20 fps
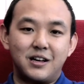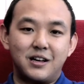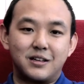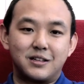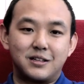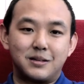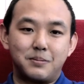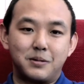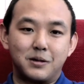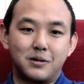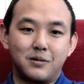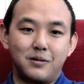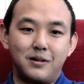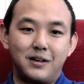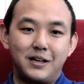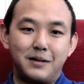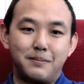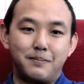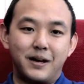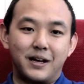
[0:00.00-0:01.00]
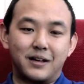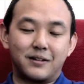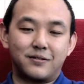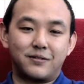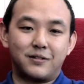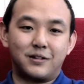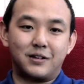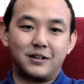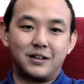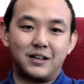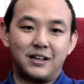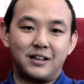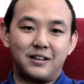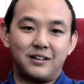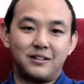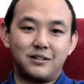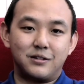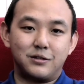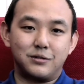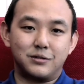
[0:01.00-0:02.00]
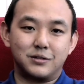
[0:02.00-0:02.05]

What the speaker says: typical laid back spot and do